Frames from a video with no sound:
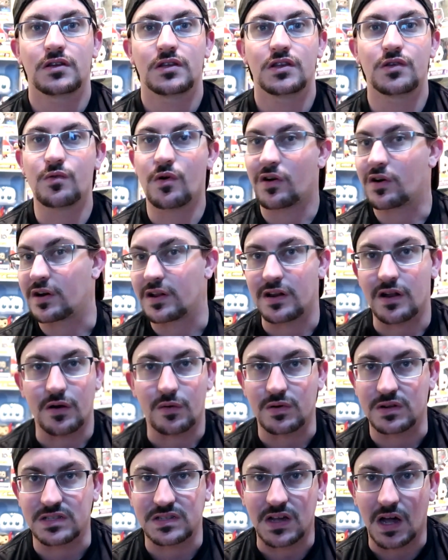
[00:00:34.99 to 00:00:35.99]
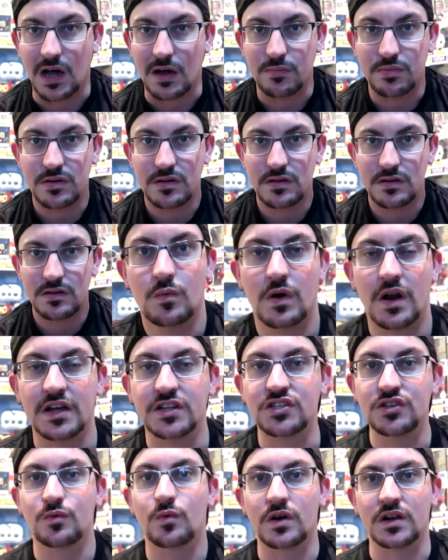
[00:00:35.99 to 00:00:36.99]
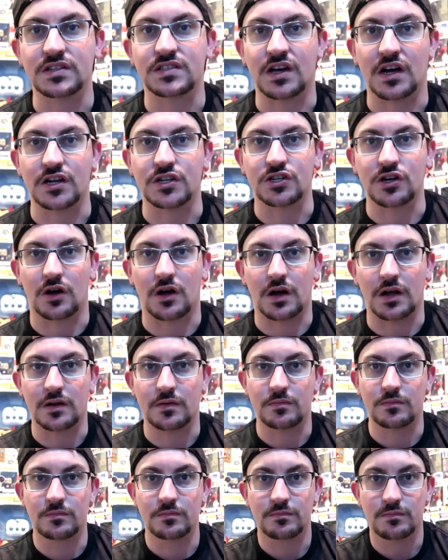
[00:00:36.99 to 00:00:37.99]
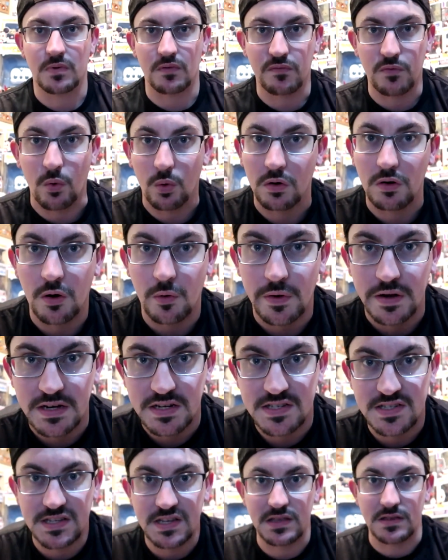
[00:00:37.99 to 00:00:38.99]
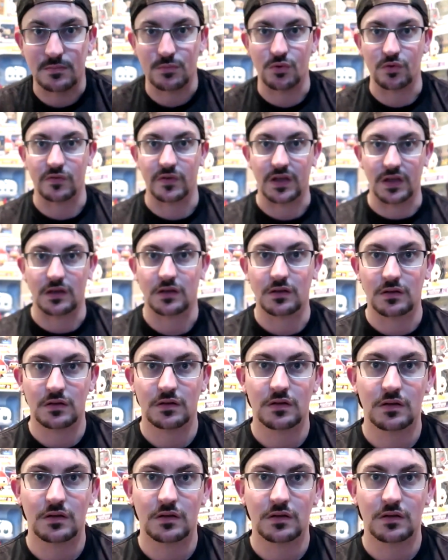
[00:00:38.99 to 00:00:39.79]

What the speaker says: you already know what's up. What I do want to touch on before going to see the movie